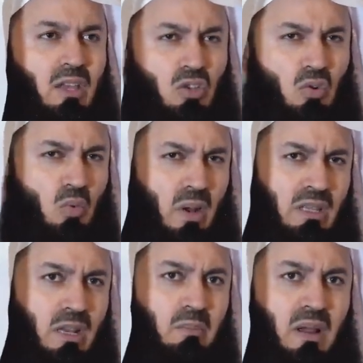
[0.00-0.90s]
You
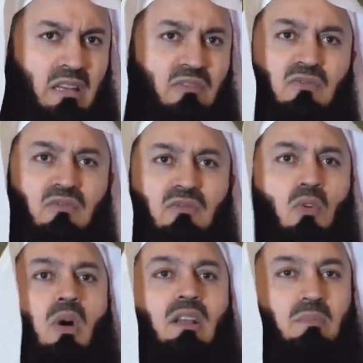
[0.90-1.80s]
want that money
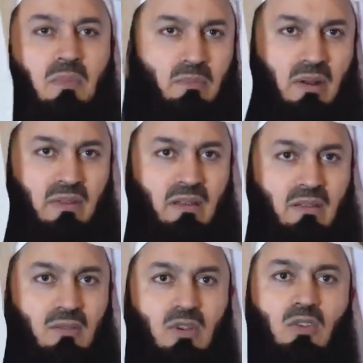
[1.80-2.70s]
for what, my brother?
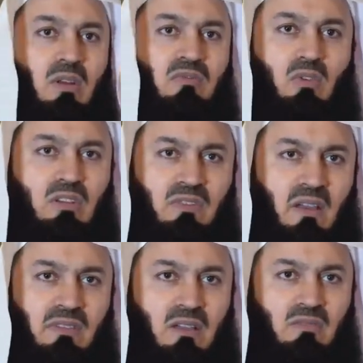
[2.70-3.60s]
What do you want
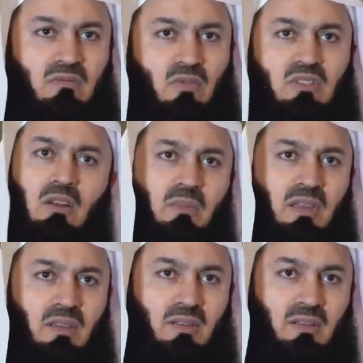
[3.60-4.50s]
45,000 for? Tell me.